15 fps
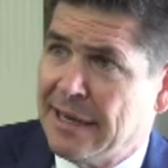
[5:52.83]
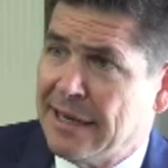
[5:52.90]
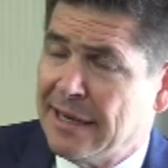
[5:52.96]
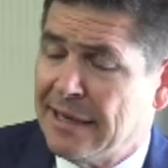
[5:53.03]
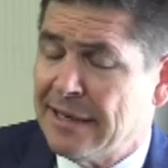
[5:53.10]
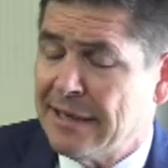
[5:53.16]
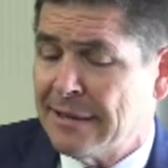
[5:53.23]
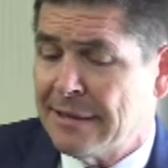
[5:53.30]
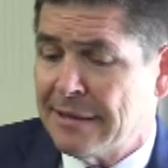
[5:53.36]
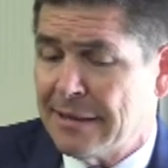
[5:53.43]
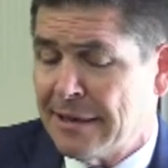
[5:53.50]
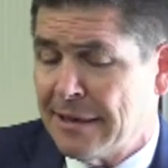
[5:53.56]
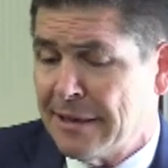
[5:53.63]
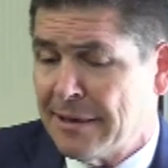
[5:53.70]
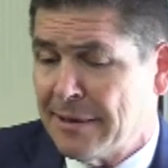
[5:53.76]
And,
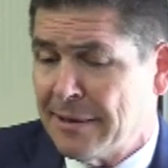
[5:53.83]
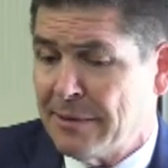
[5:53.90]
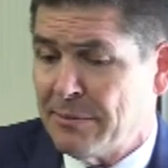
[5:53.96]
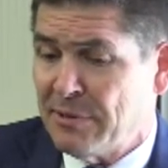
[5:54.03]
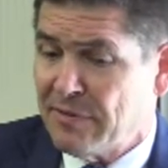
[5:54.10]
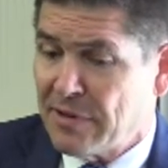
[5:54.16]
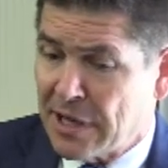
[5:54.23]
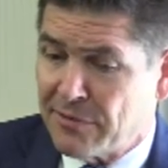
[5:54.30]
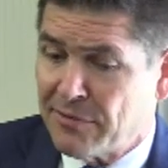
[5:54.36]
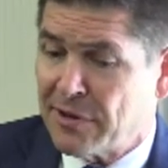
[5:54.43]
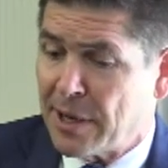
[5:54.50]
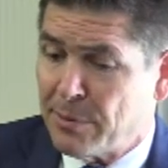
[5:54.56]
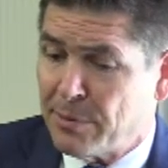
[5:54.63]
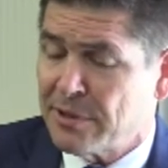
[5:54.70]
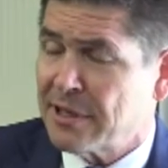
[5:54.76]
uh, and we've got a
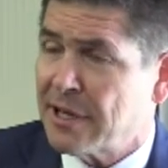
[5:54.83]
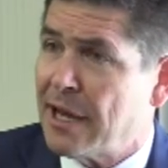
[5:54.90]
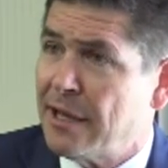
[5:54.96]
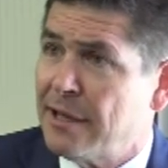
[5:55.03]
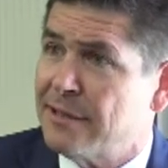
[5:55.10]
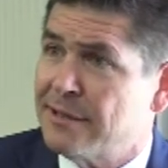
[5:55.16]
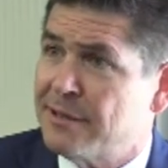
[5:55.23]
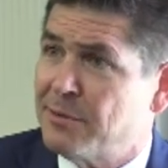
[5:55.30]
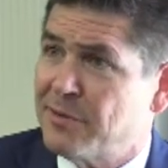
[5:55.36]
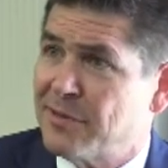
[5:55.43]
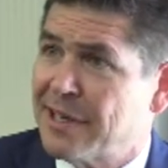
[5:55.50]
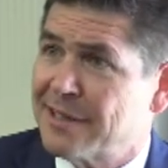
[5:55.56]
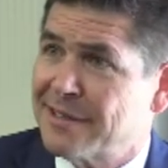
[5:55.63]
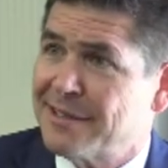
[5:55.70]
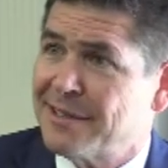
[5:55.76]
couple in college. We've
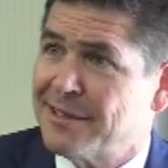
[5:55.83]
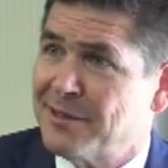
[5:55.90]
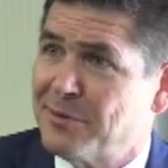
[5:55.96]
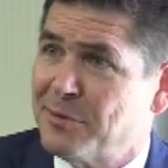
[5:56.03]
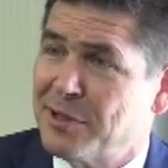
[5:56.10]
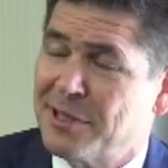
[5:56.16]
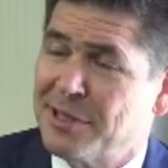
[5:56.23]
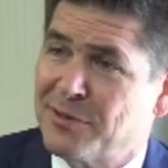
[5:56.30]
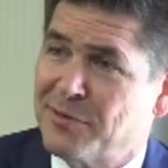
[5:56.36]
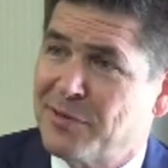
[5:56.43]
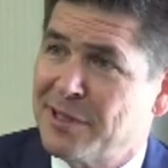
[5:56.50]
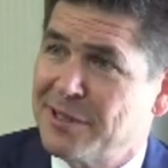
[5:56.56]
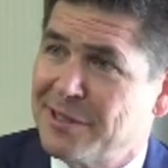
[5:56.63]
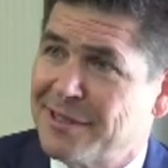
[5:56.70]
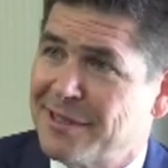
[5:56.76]
got uh, one that's
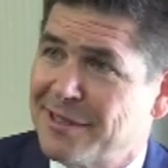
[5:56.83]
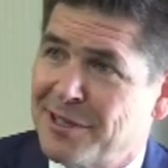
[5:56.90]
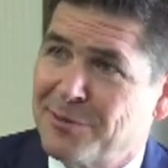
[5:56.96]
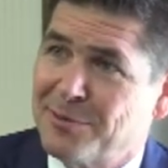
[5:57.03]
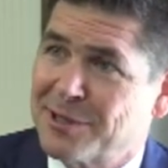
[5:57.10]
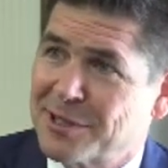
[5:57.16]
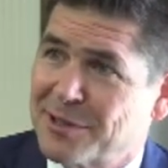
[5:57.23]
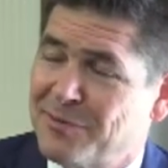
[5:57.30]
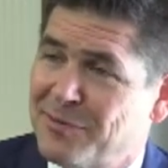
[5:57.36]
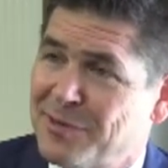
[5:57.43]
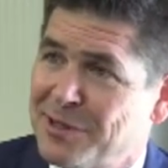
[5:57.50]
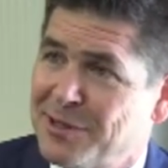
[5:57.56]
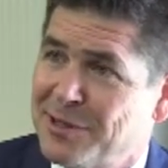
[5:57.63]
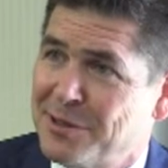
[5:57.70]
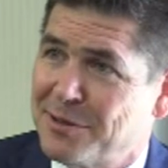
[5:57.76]
finished, another one's going to
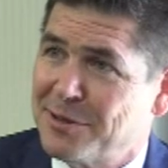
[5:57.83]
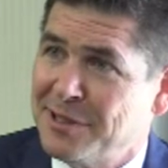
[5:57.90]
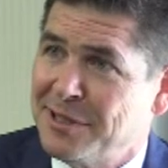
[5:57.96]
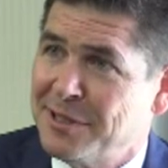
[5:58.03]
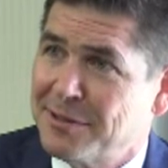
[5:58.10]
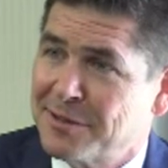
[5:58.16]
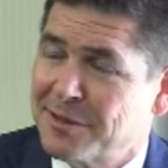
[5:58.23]
finish here in a year.